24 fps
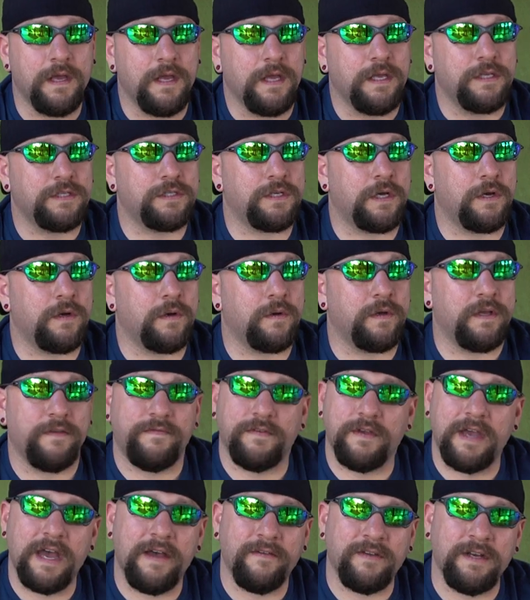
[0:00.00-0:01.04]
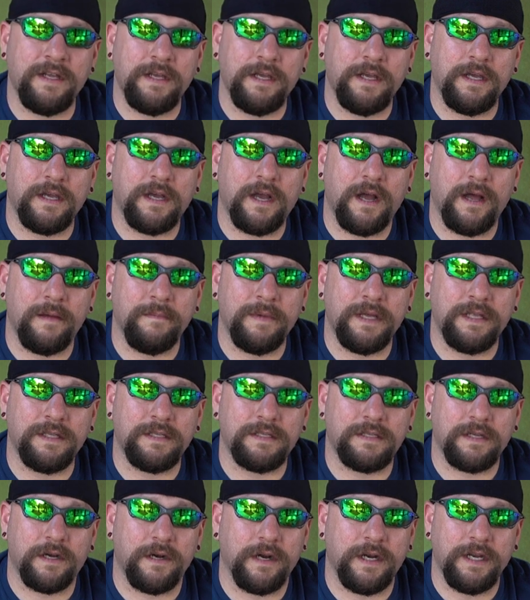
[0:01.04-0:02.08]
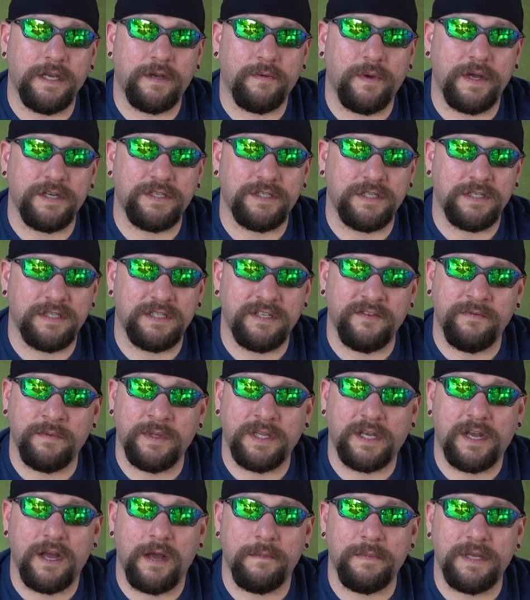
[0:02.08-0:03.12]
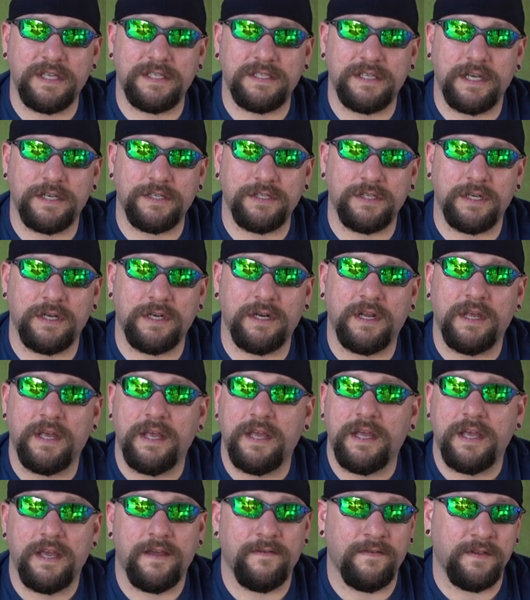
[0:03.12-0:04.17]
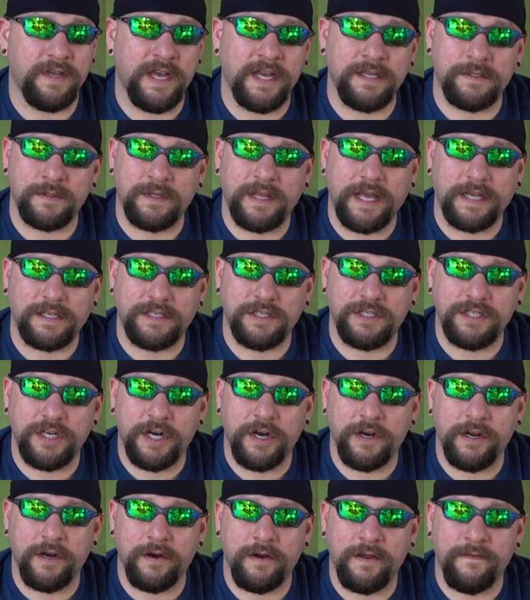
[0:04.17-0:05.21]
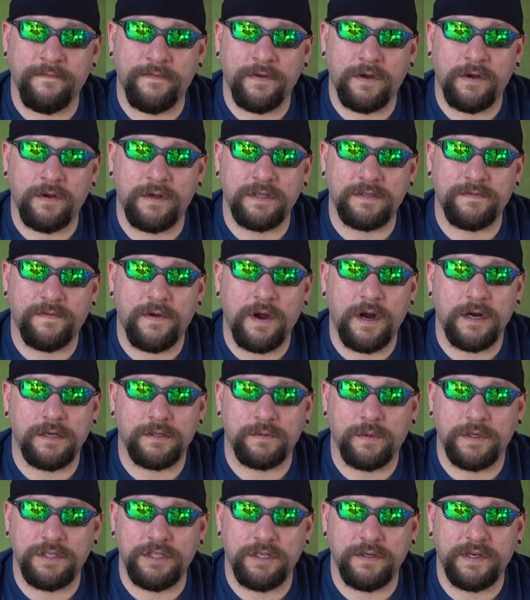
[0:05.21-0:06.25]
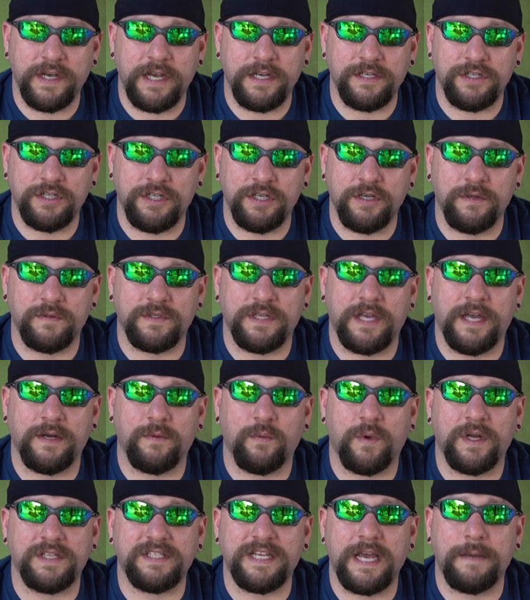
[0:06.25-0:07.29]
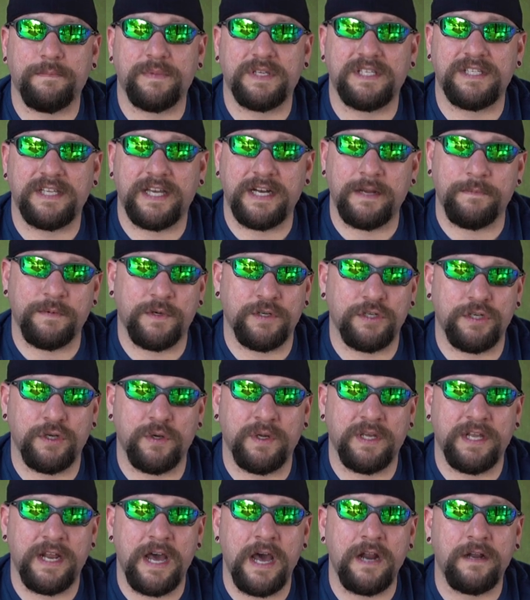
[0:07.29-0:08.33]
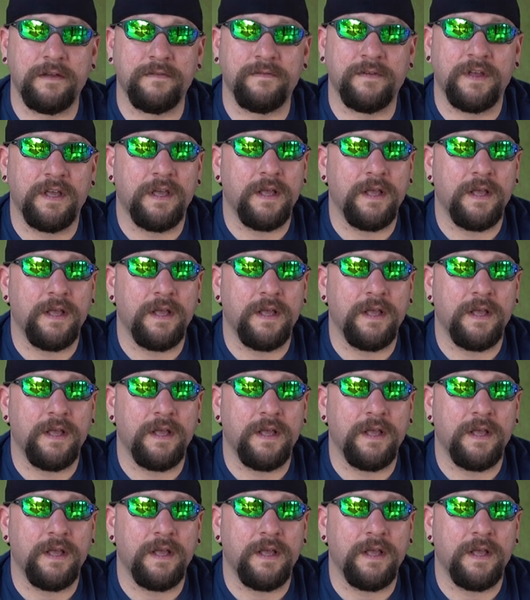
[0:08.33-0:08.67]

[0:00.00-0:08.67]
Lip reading: So if you have any comments or any questions, leave them in the comment section. If you guys would like to share your info as far as what you guys shoot and what type of setup you're shooting it out of,